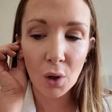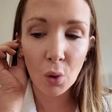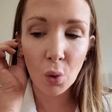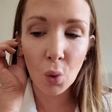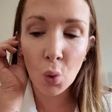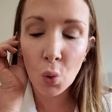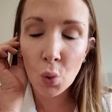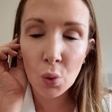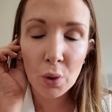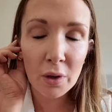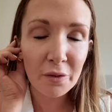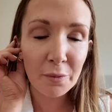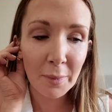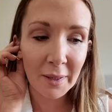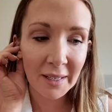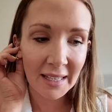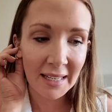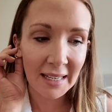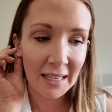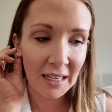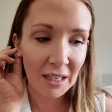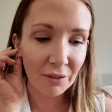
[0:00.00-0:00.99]
All of my
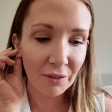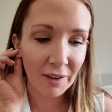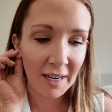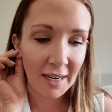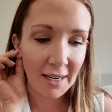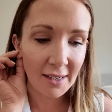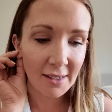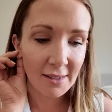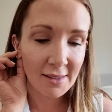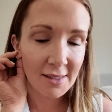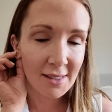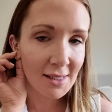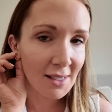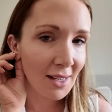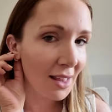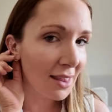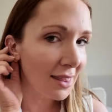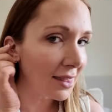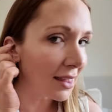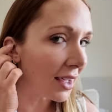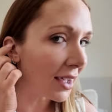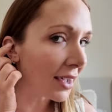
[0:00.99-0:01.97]
earrings
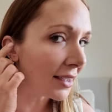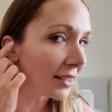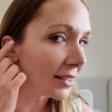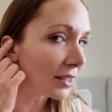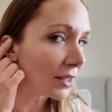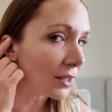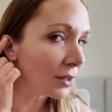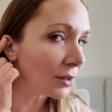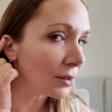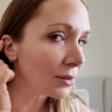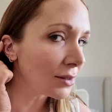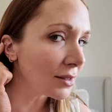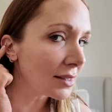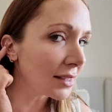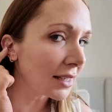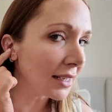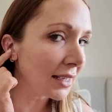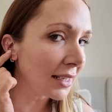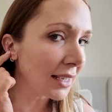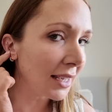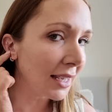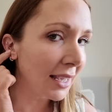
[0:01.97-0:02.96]
that you
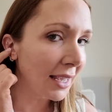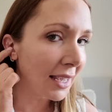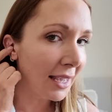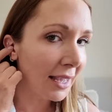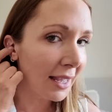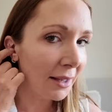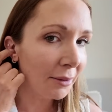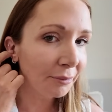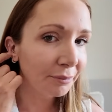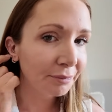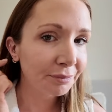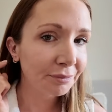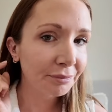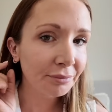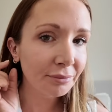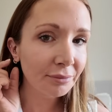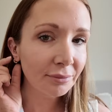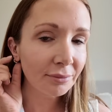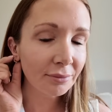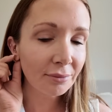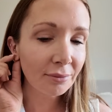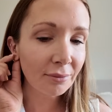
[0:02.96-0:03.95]
see here
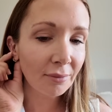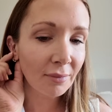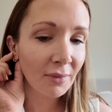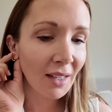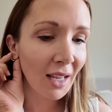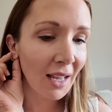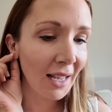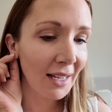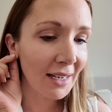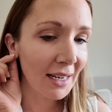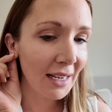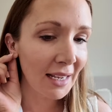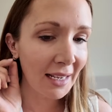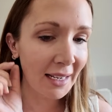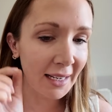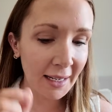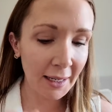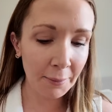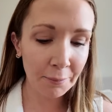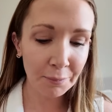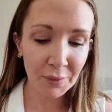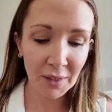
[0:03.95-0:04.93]
and
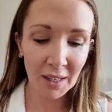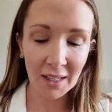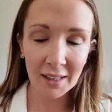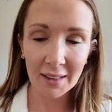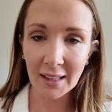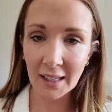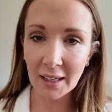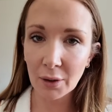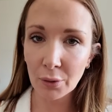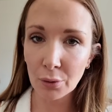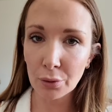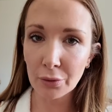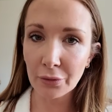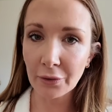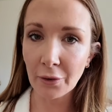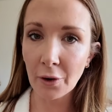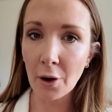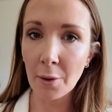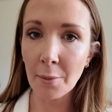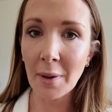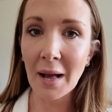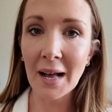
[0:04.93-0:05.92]
here, they are all
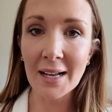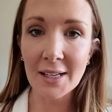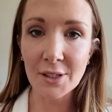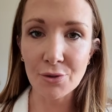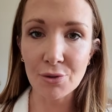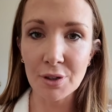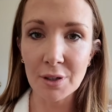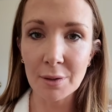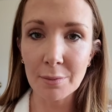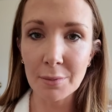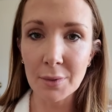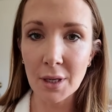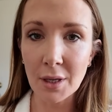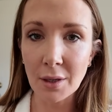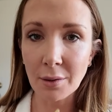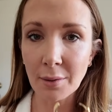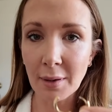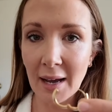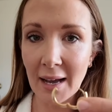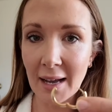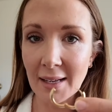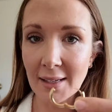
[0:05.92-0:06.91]
from Astrid and
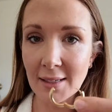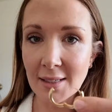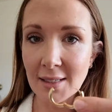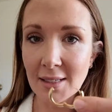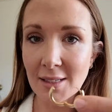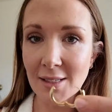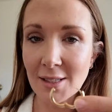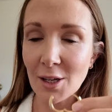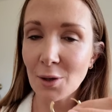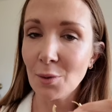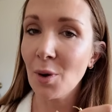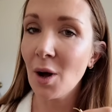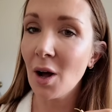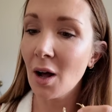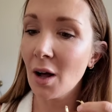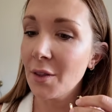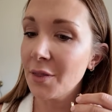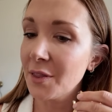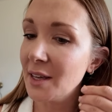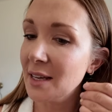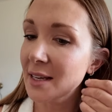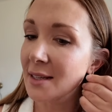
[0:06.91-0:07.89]
Mew, and so
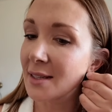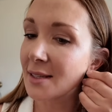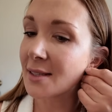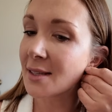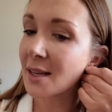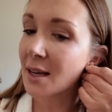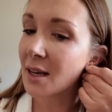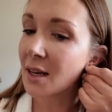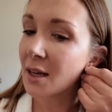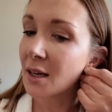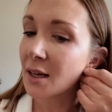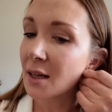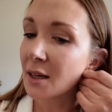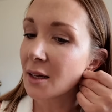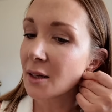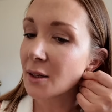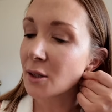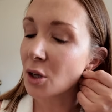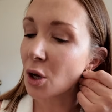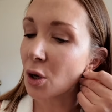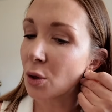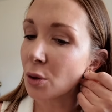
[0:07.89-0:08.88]
are these
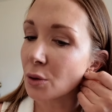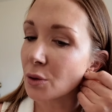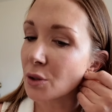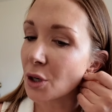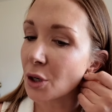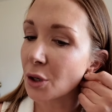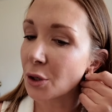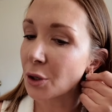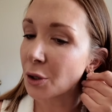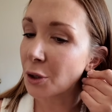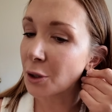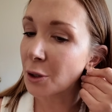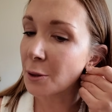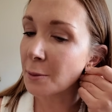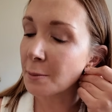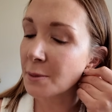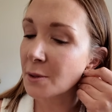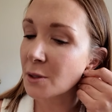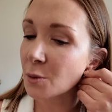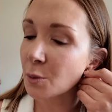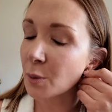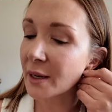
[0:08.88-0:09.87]
gold
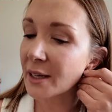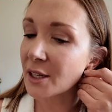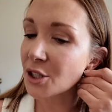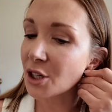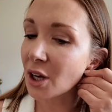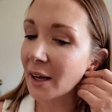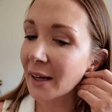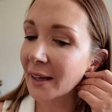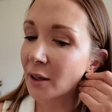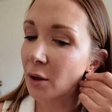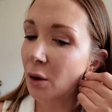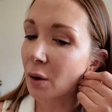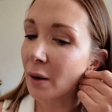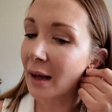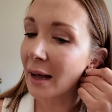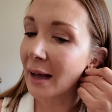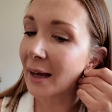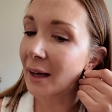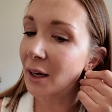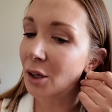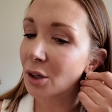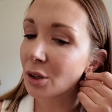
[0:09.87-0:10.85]
hoops, which I got
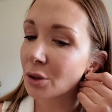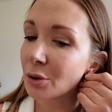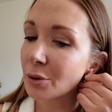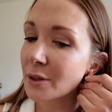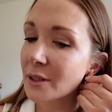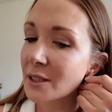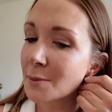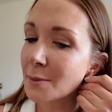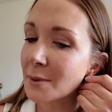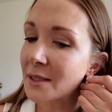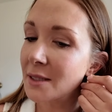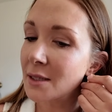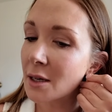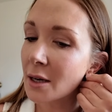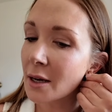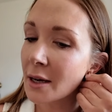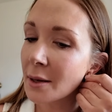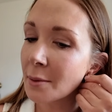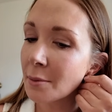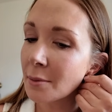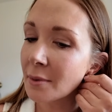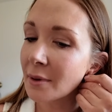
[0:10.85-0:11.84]
at Christmas time.
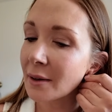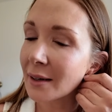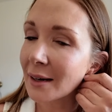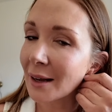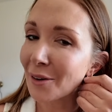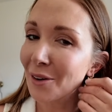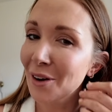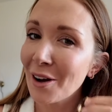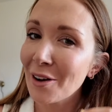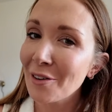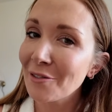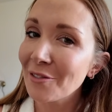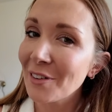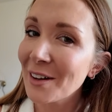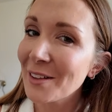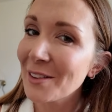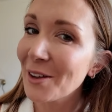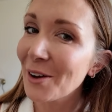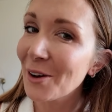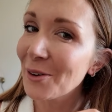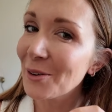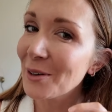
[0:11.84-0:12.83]
Now I can't find
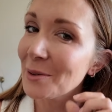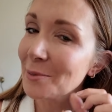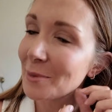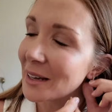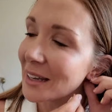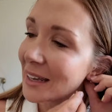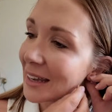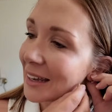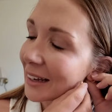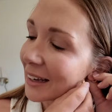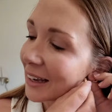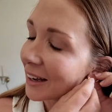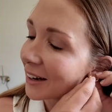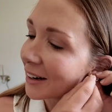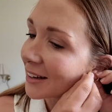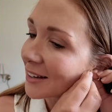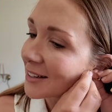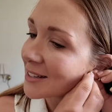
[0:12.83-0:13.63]
the hole in my ear, can I?